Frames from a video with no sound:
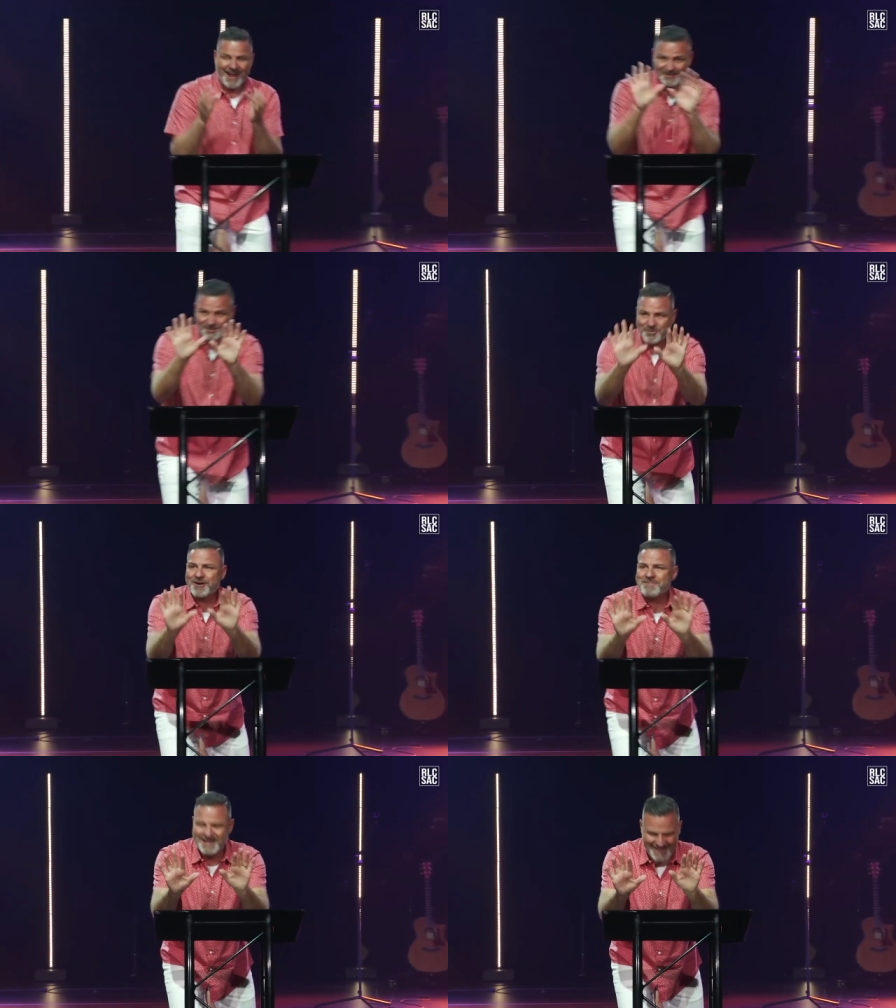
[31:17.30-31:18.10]
I just
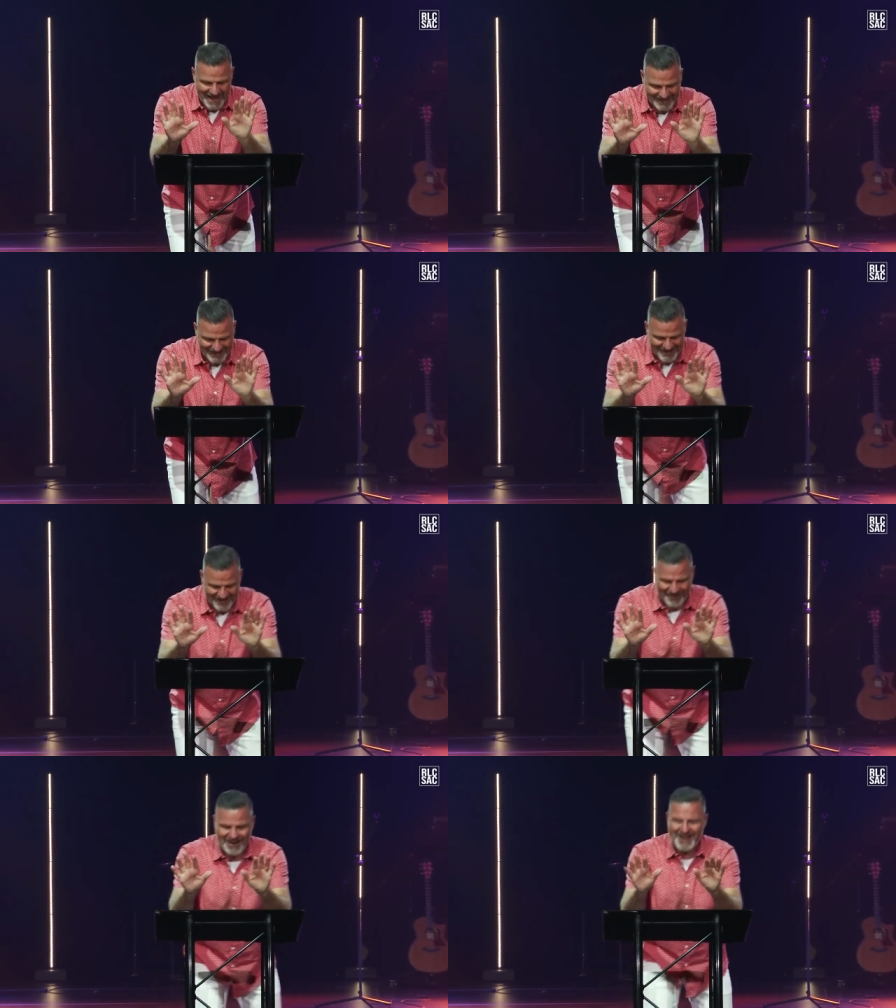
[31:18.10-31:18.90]
want to make that
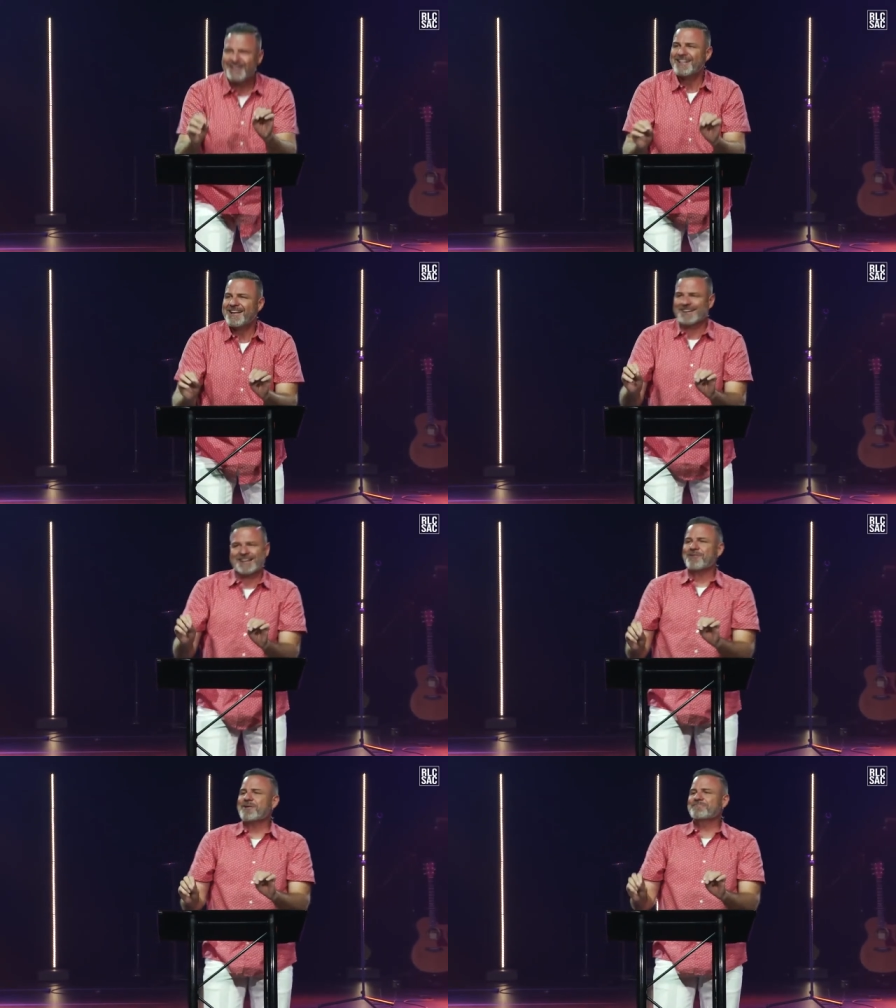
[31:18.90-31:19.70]
clear, all right?
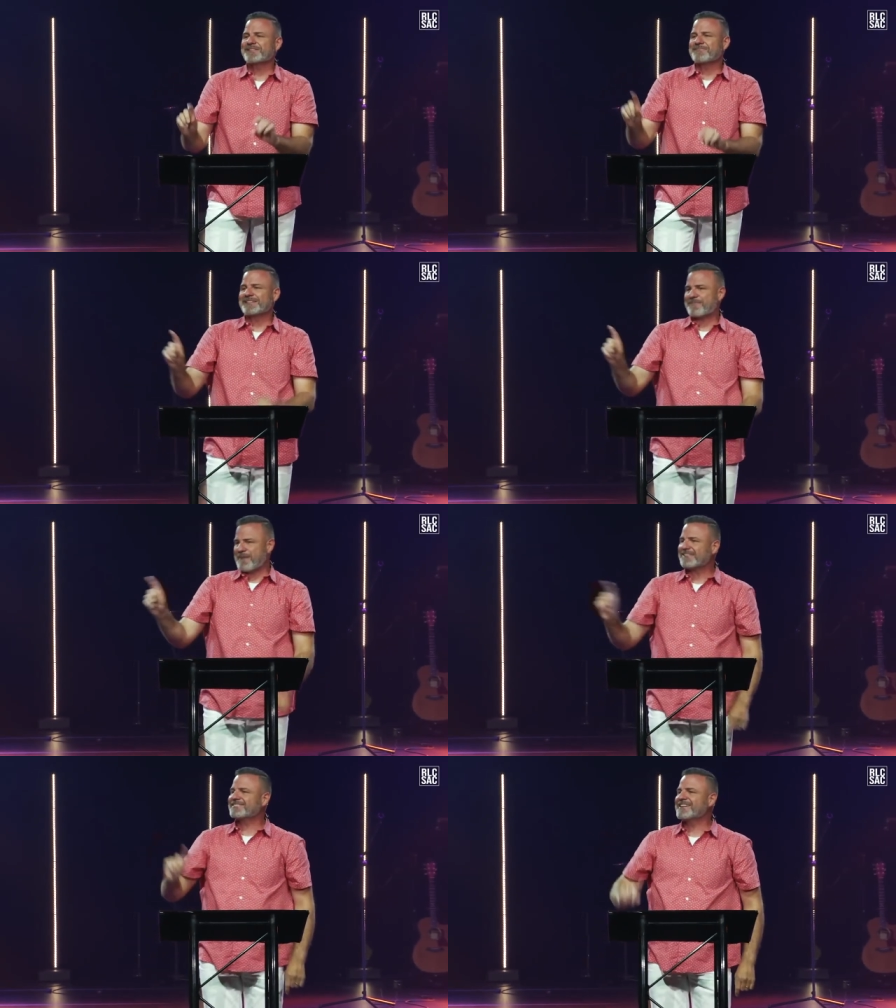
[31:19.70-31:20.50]
Because I don't want somebody to say,
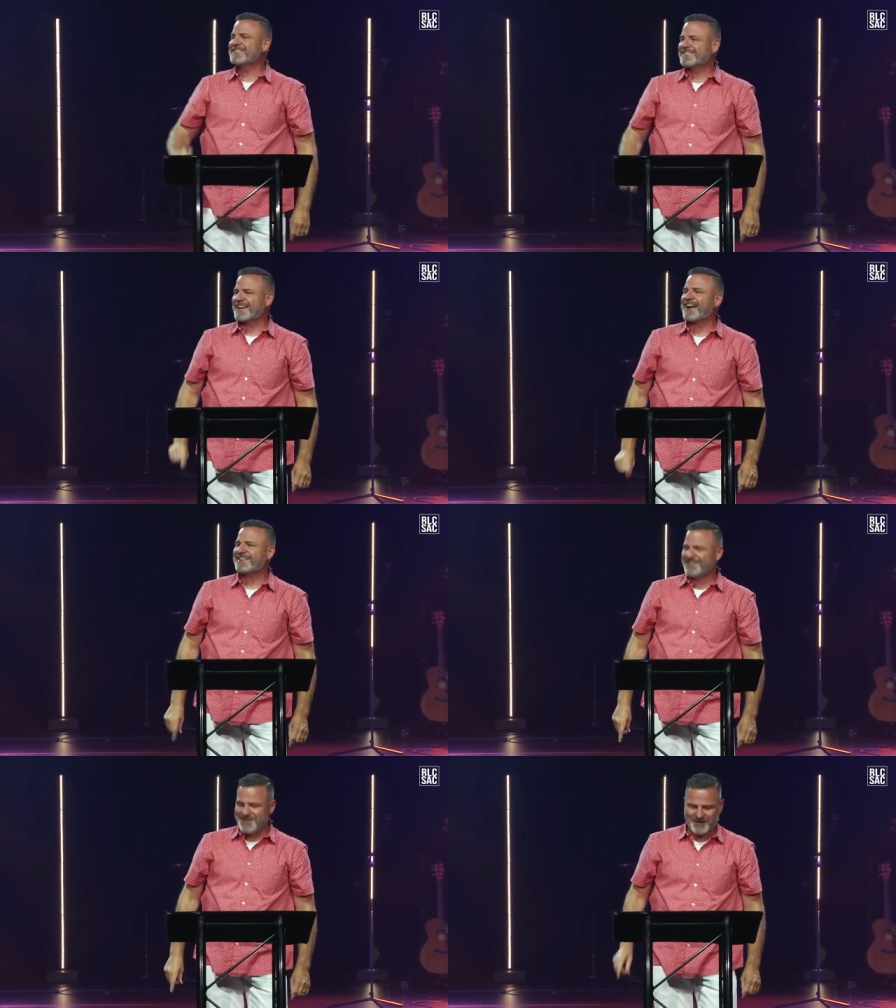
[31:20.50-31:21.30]
Pastor Dean said I
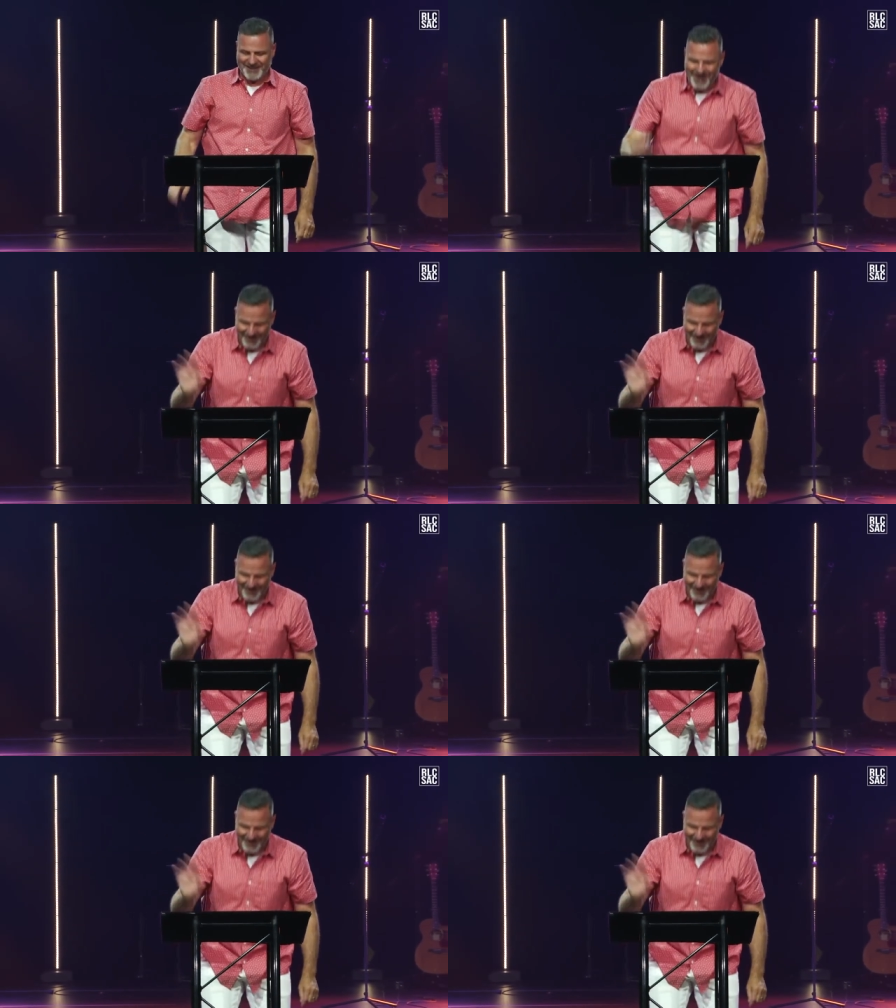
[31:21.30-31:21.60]
could do it.